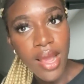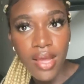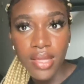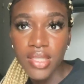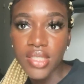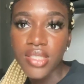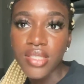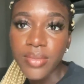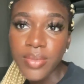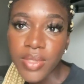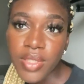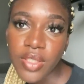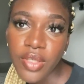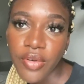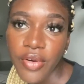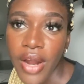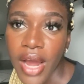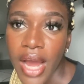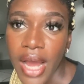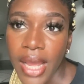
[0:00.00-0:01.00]
and
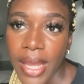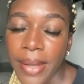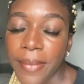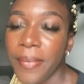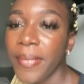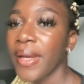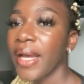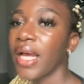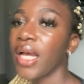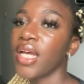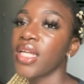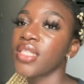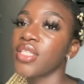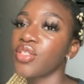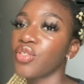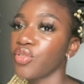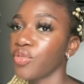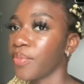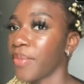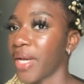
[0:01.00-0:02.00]
subscribe
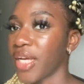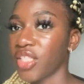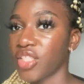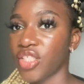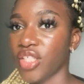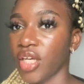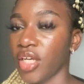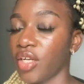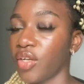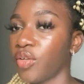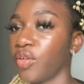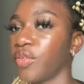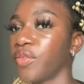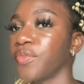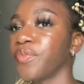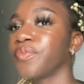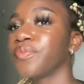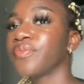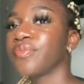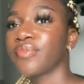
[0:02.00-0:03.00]
to my channel.
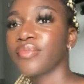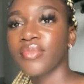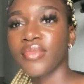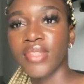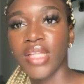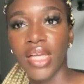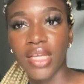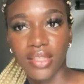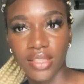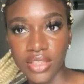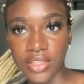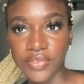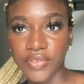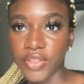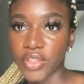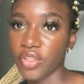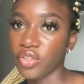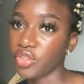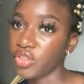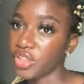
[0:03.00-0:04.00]
Like this
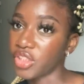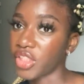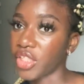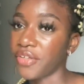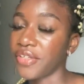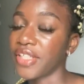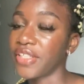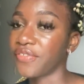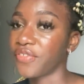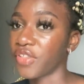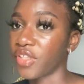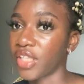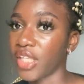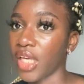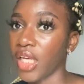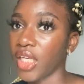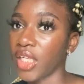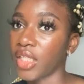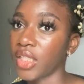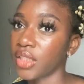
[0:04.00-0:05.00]
video, share it if you
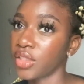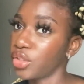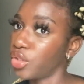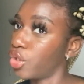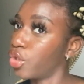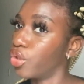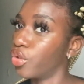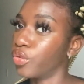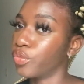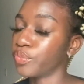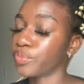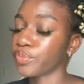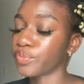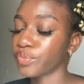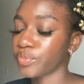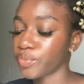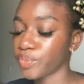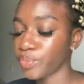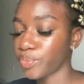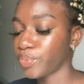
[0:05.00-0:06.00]
think, you know,
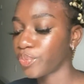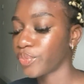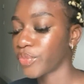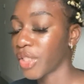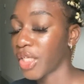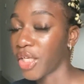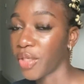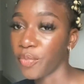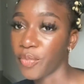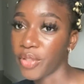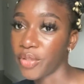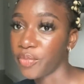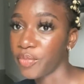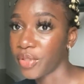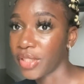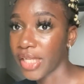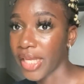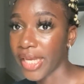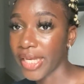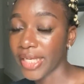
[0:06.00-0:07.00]
anyone
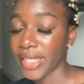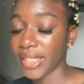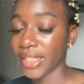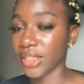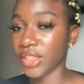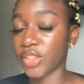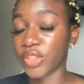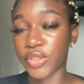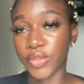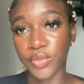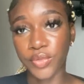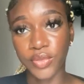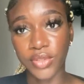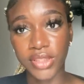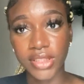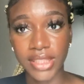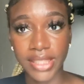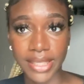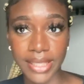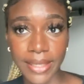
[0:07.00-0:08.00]
would like to
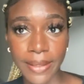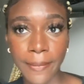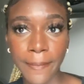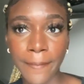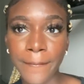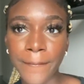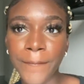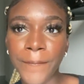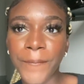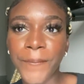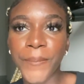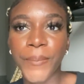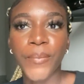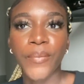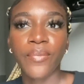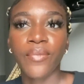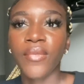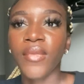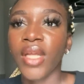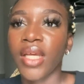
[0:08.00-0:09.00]
see it.
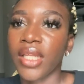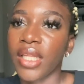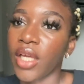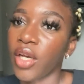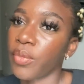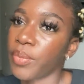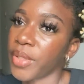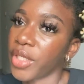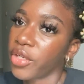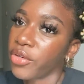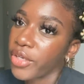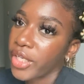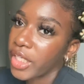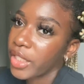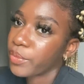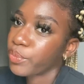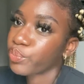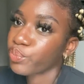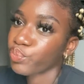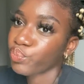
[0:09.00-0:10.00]
That would be great.
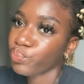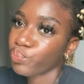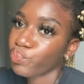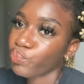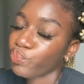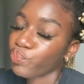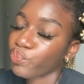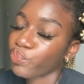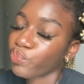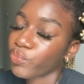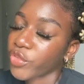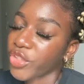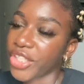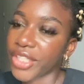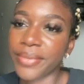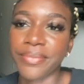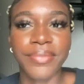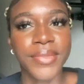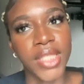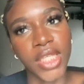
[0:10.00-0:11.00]
All
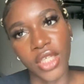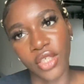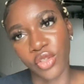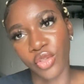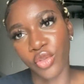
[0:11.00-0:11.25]
right, thank